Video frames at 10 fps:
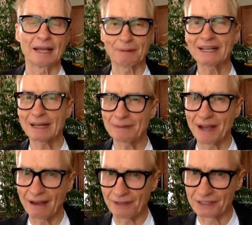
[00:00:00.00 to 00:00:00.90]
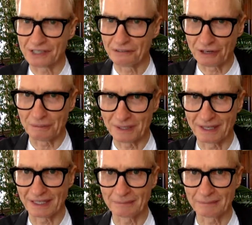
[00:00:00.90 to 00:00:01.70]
might not be obvious in the very beginning,